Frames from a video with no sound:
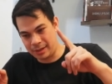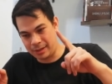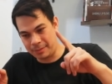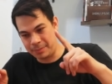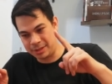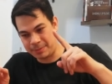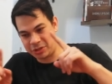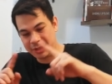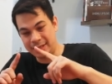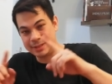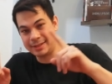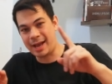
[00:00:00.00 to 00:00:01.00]
um,
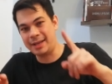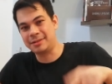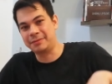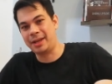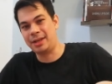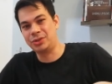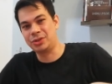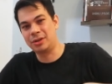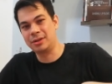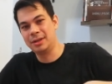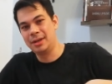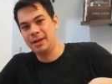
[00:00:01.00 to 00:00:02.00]
especially the size of the
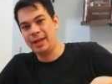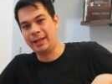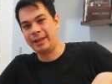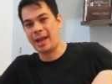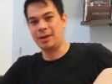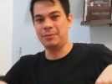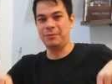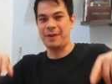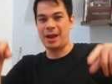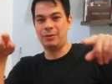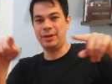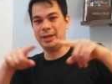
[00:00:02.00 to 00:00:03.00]
headshot it can
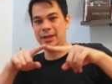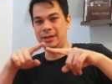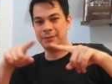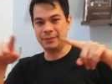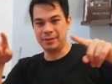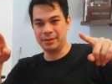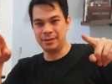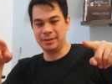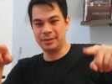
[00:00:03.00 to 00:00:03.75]
vary in different